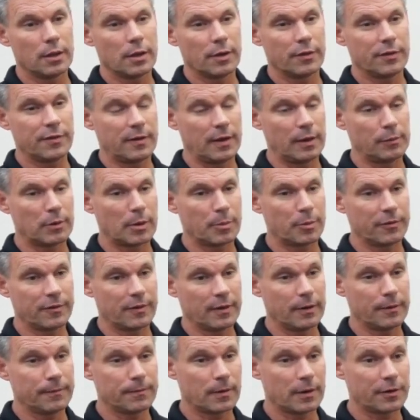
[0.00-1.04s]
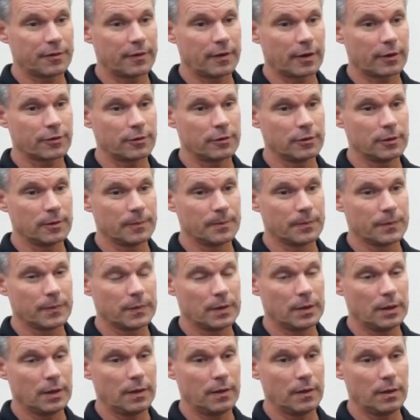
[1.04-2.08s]
state representative for our sectional.
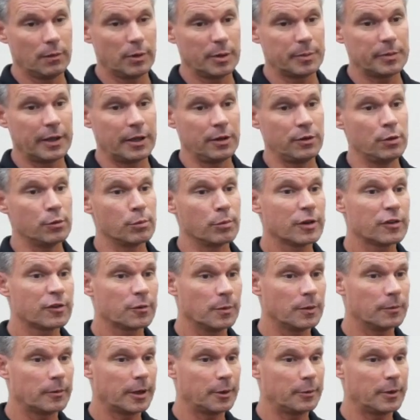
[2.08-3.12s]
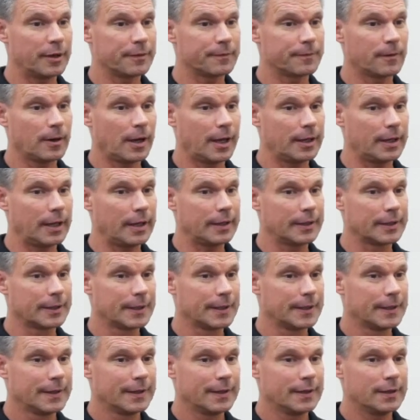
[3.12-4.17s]
And then we play New Richmond right away on Friday,
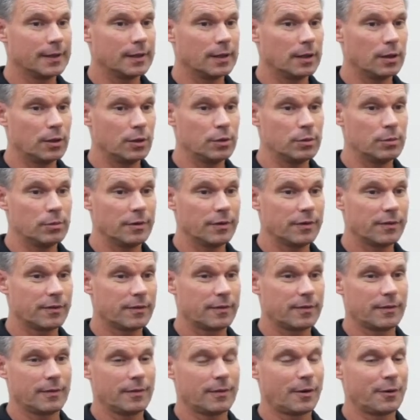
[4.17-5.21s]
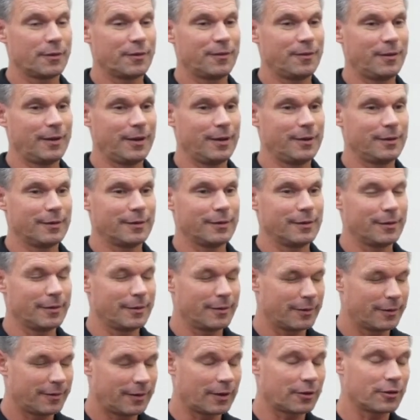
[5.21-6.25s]
who was our
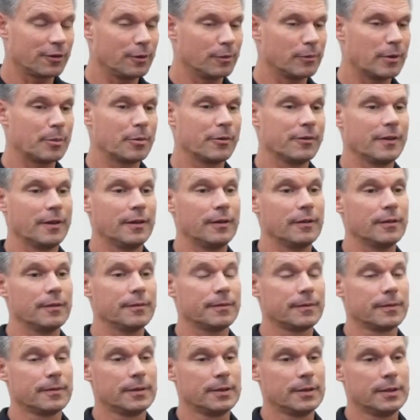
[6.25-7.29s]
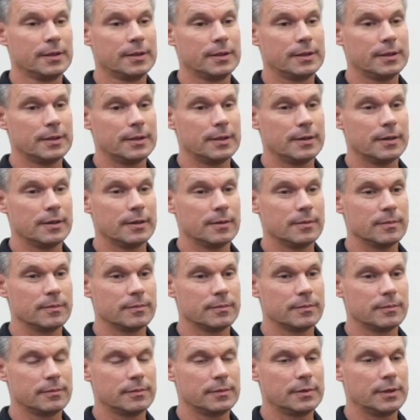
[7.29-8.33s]
sectional representative.
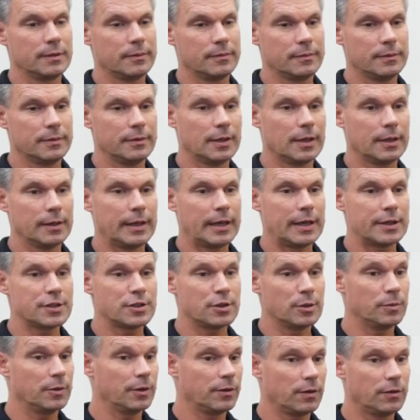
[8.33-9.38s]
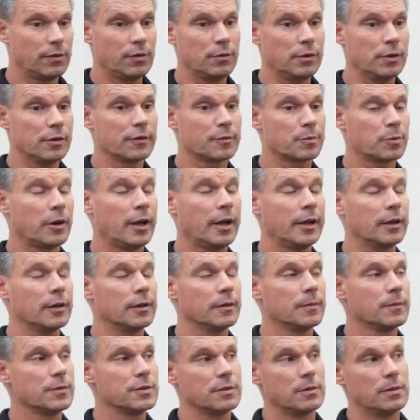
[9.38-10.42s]
Not last year, but the 2 years prior.
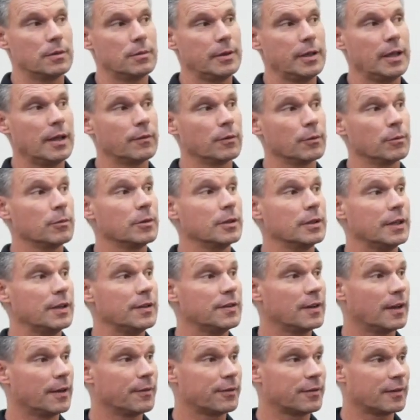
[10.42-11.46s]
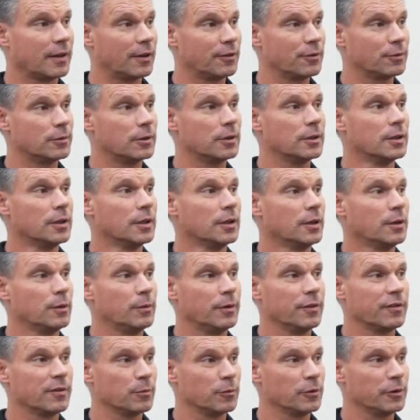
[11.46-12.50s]
Mm-hmm. So we have a really tough schedule
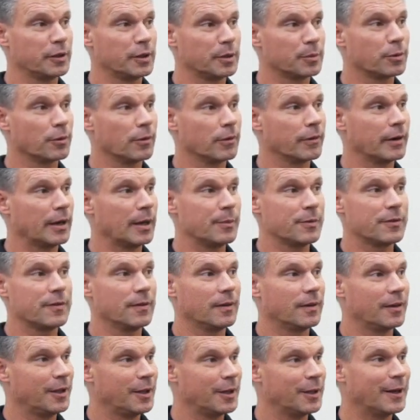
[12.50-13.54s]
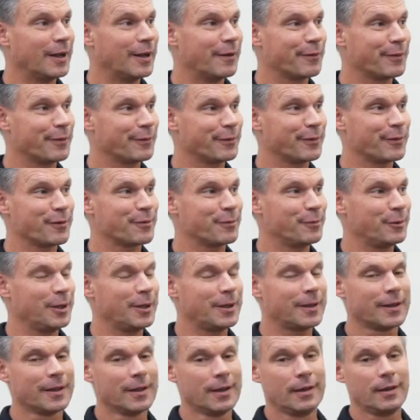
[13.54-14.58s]
with some really good programs to hit it off the first
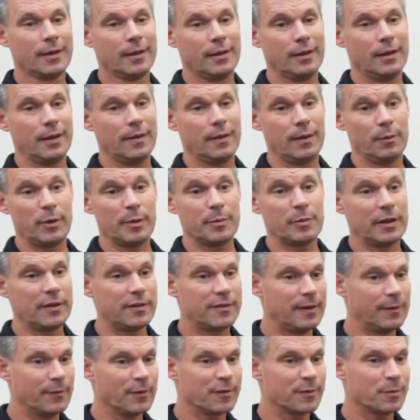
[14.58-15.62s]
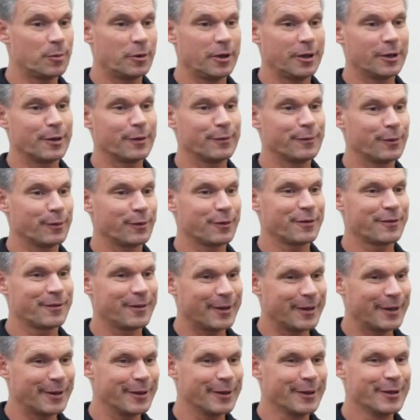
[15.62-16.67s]
week. And then we play Stevens Point in our first
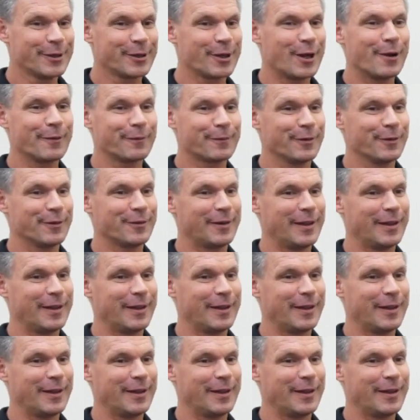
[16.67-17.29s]
conference